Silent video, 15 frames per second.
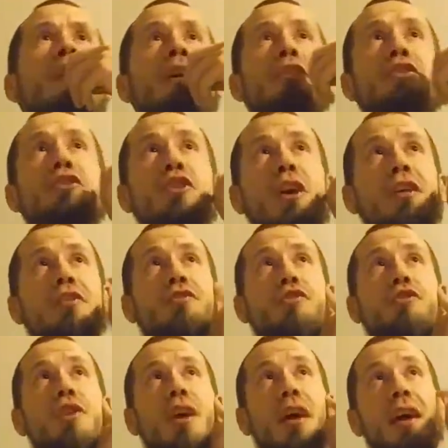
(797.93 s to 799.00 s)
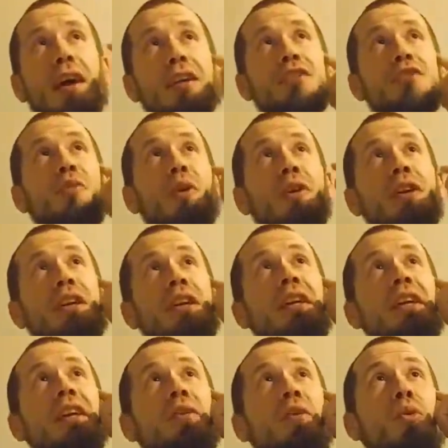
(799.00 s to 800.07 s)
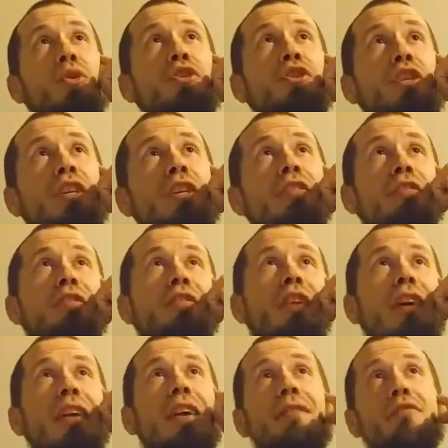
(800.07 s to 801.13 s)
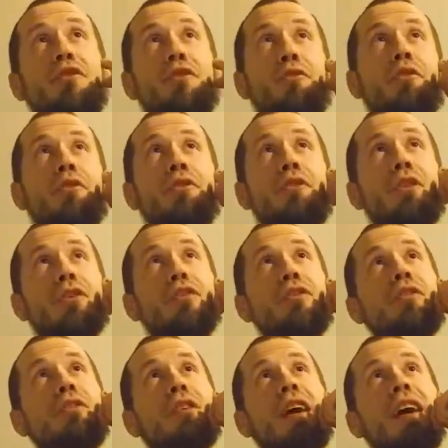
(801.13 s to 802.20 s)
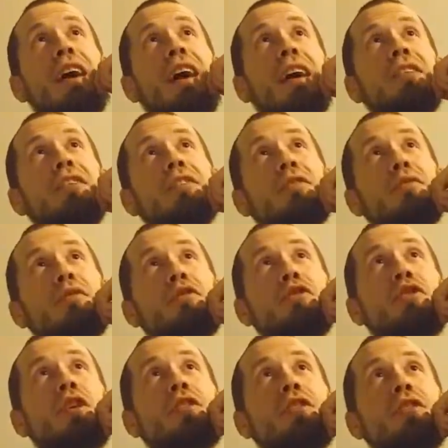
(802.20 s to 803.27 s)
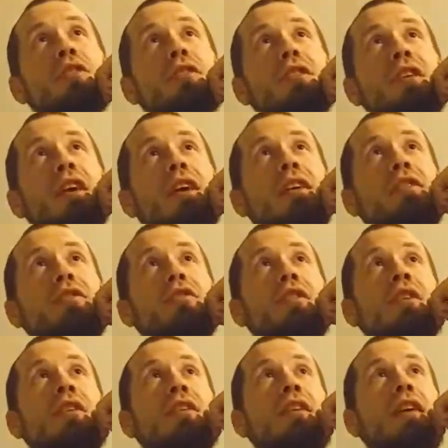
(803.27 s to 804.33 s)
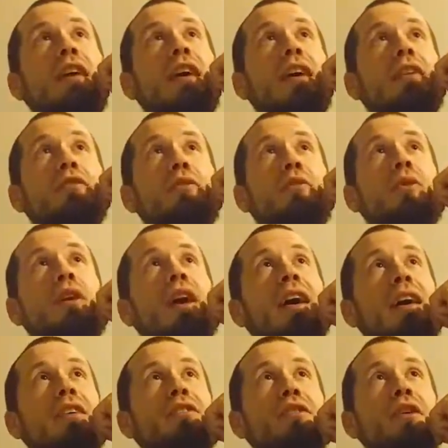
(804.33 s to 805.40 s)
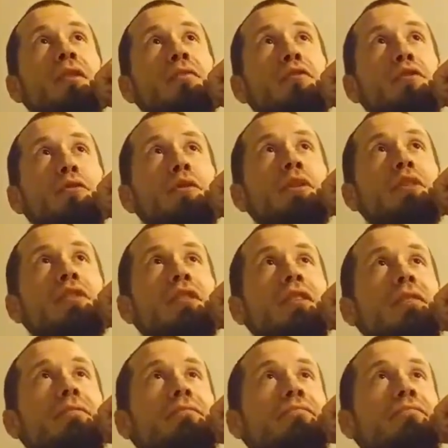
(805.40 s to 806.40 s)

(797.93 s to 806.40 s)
a judge acts where he or she does not have jurisdiction to act, the judge is engaged in an act or acts of treason.